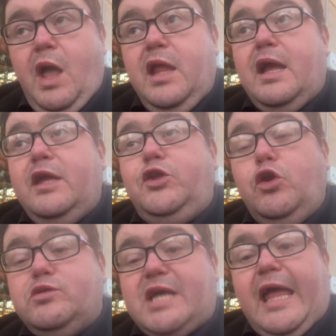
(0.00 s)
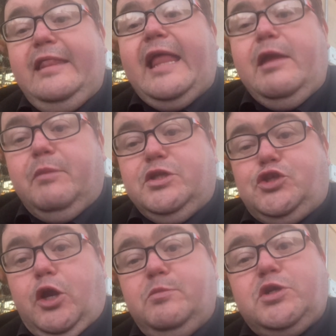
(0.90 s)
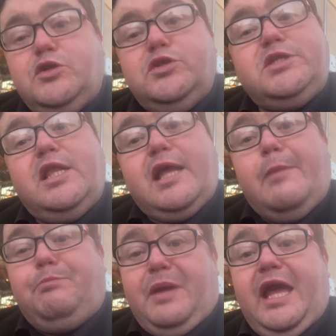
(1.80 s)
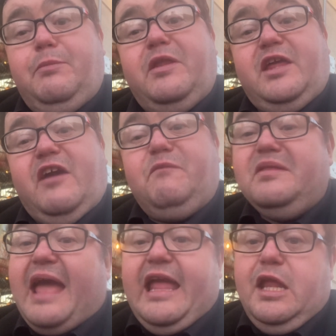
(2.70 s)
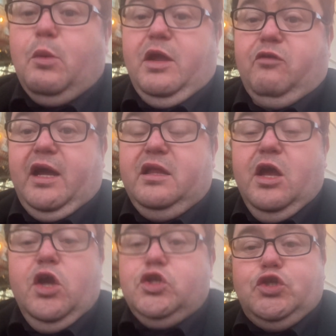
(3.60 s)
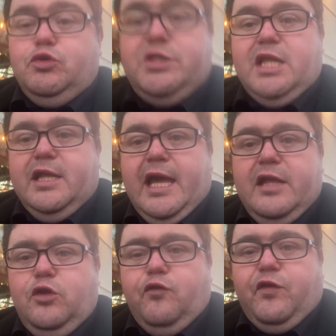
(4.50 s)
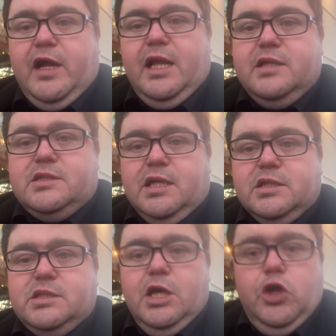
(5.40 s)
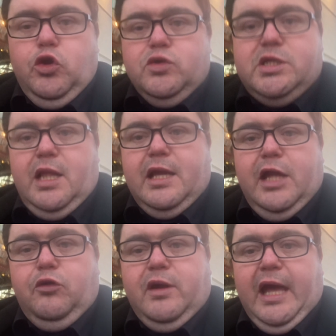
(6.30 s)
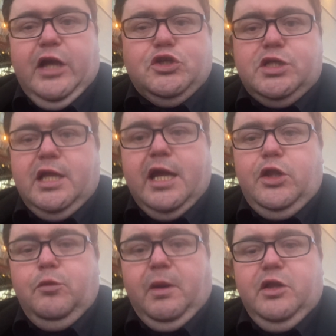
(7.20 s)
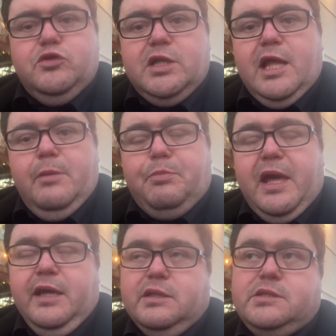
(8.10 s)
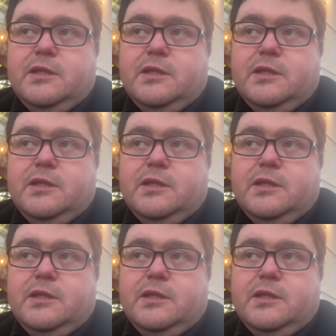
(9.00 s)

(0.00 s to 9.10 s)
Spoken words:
and I use that in layman terms, because you're still getting paid by the government anyway, right? So you're still getting your finances. You're still getting your cash. You're still getting your money. You're still getting paid.